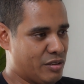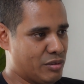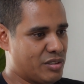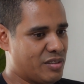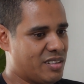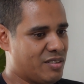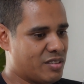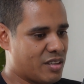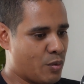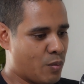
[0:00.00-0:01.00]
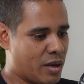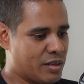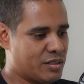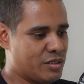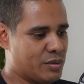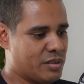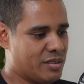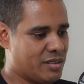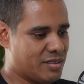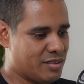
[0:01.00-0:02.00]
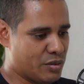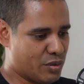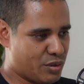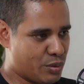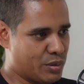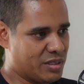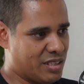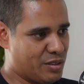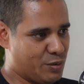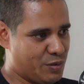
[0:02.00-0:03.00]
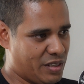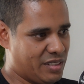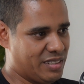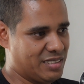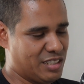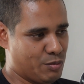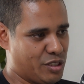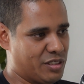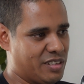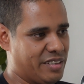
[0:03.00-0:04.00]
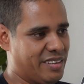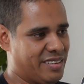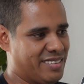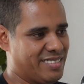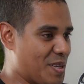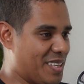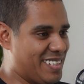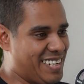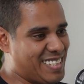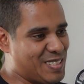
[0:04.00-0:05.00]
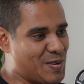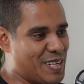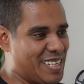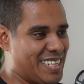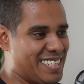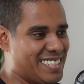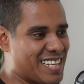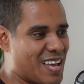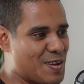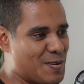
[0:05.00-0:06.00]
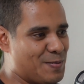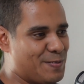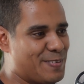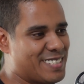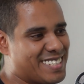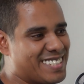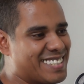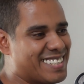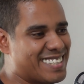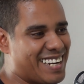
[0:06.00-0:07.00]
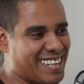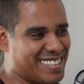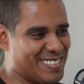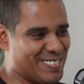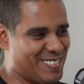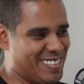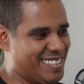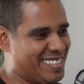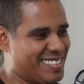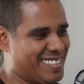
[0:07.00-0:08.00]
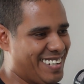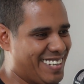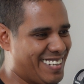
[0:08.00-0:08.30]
So they want your thoughts and your feelings especially. Okay, the next one is physical attractiveness.